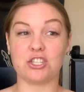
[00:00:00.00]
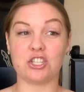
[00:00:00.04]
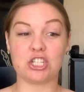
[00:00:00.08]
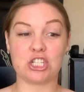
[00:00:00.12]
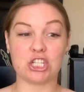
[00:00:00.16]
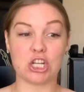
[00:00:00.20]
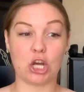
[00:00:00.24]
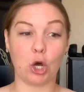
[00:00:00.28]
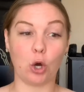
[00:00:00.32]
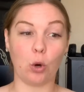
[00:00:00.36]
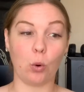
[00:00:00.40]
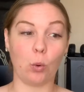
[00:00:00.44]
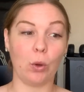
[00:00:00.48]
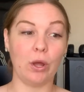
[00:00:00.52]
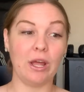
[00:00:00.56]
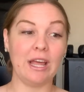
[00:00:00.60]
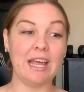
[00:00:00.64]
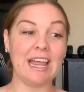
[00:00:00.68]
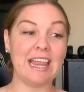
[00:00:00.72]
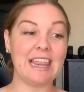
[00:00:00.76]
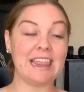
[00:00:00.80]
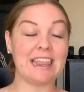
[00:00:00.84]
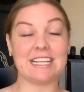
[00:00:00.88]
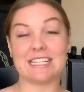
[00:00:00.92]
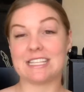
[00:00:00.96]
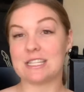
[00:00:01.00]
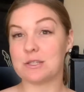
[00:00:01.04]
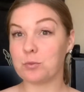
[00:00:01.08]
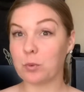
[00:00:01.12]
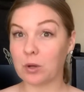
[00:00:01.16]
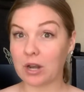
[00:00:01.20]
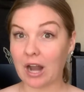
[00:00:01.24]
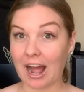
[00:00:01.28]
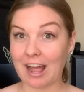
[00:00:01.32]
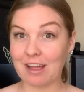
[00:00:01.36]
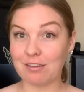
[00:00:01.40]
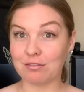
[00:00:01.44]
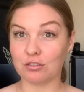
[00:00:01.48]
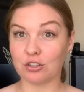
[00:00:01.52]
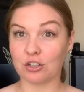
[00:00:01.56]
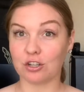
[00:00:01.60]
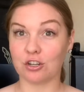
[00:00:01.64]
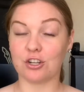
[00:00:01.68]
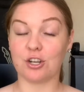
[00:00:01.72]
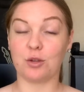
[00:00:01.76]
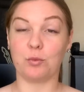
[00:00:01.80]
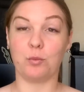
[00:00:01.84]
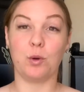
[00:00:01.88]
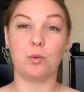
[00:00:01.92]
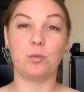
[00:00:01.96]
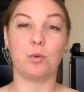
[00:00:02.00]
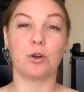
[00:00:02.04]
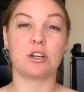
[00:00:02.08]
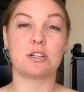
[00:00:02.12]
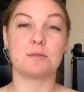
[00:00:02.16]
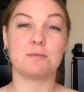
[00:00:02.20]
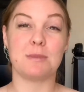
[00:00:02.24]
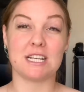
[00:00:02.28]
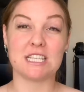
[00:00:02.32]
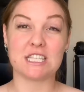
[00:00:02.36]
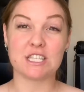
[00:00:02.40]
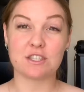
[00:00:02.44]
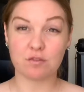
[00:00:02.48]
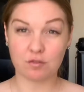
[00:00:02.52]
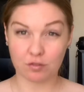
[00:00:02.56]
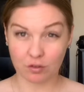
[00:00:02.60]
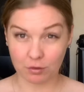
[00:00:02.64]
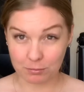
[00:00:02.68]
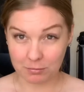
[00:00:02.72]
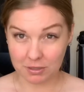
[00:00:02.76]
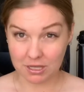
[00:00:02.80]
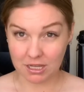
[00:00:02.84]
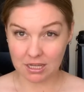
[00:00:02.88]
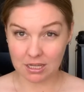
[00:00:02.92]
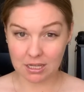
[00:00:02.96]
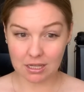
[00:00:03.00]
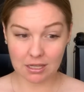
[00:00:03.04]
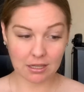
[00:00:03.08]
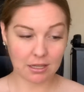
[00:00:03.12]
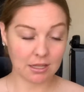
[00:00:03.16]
So this is what I've learned and what works best for me.